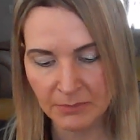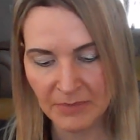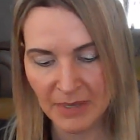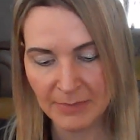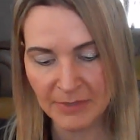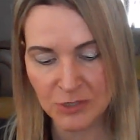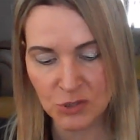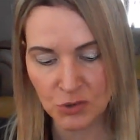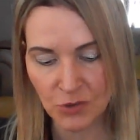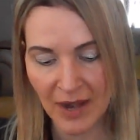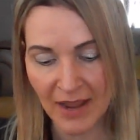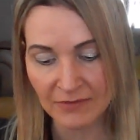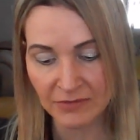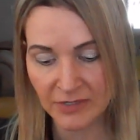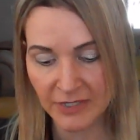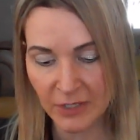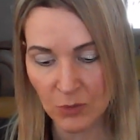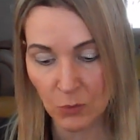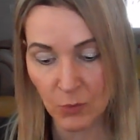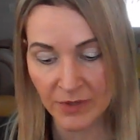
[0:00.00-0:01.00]
maybe
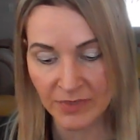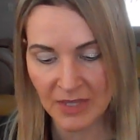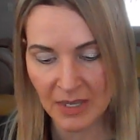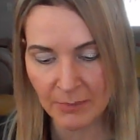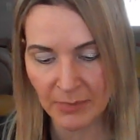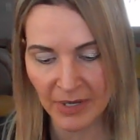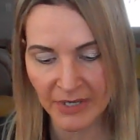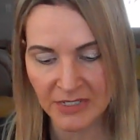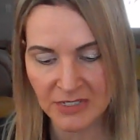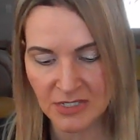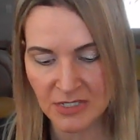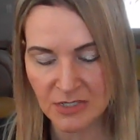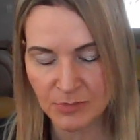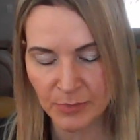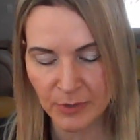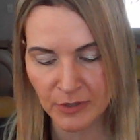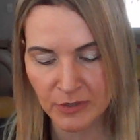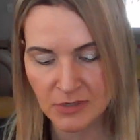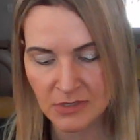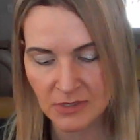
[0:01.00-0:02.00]
traveling with a Pisces
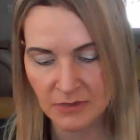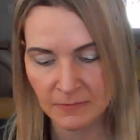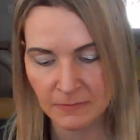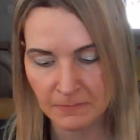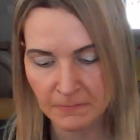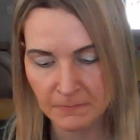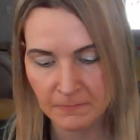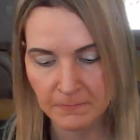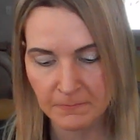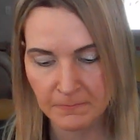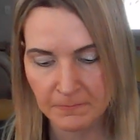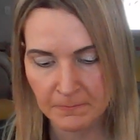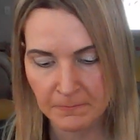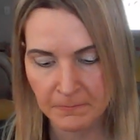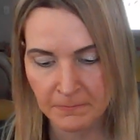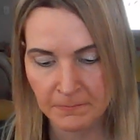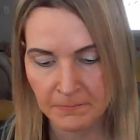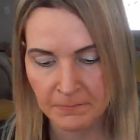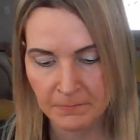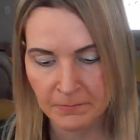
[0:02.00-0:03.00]
person
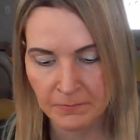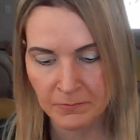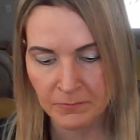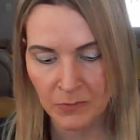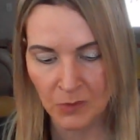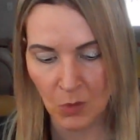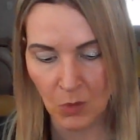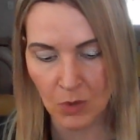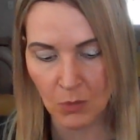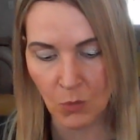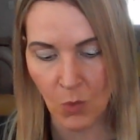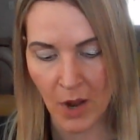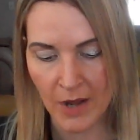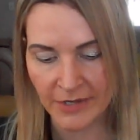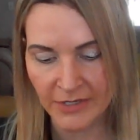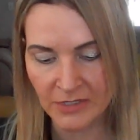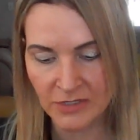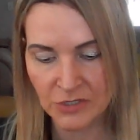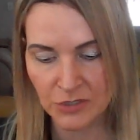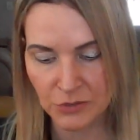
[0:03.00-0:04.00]
or
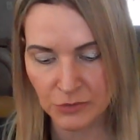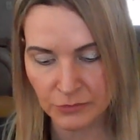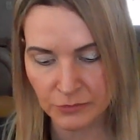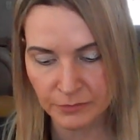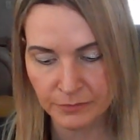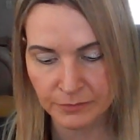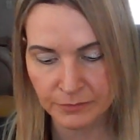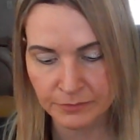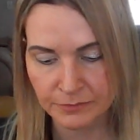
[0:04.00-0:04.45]
wanting to.